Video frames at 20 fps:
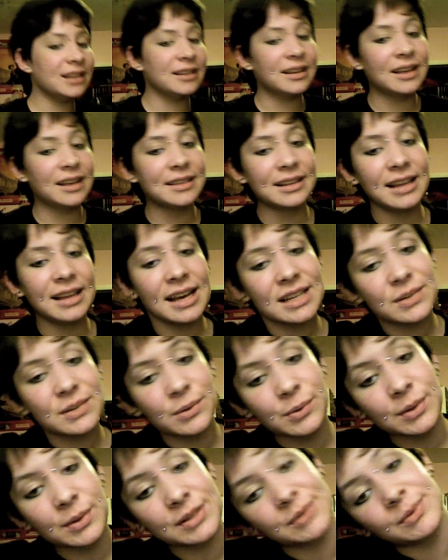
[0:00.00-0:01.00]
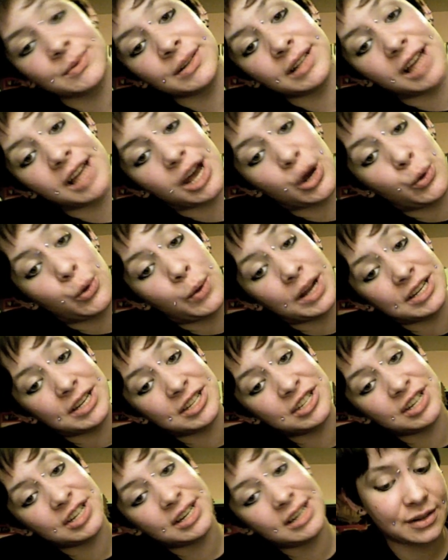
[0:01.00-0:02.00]
And the last one wasn't really a
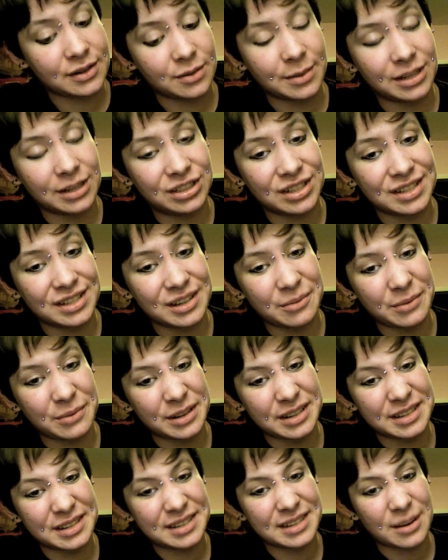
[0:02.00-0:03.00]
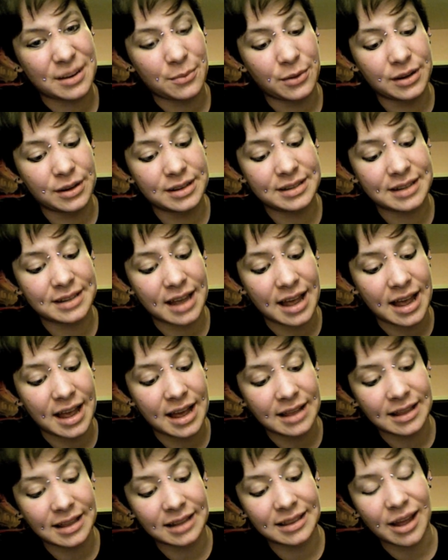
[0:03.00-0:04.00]
question, so much as it was someone
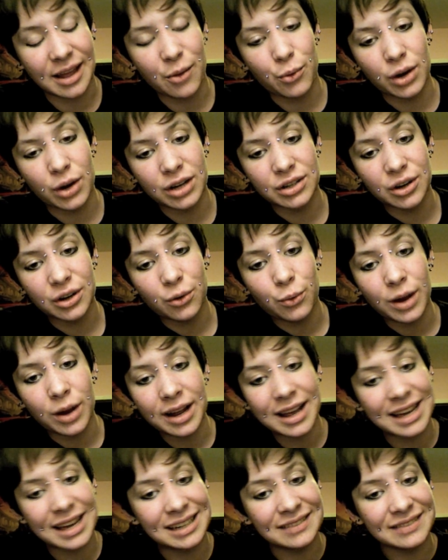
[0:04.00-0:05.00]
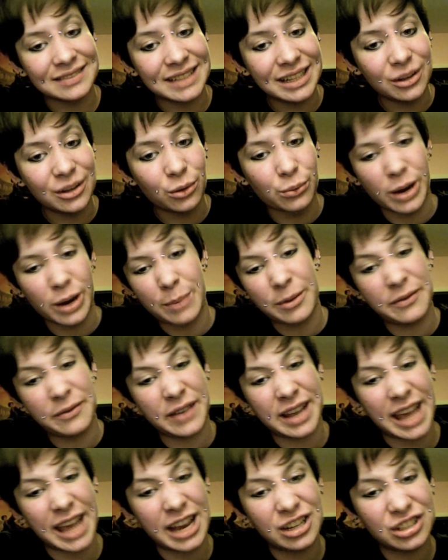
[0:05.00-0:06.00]
saying that they wonder what kind of legal
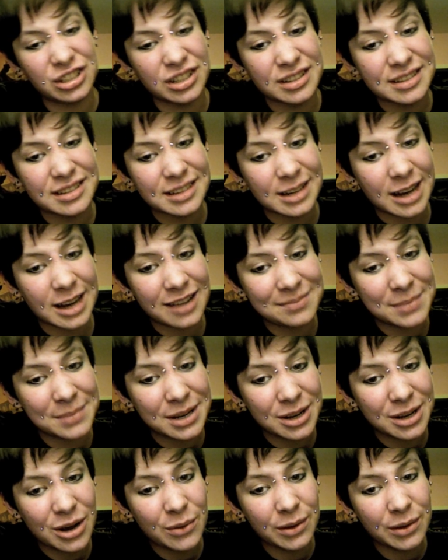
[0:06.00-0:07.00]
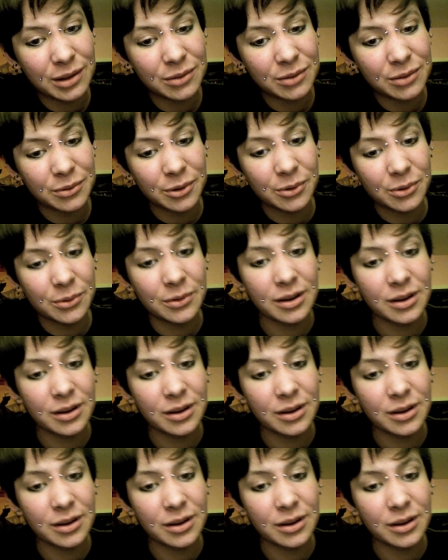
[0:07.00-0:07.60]
ramifications that I've been going through.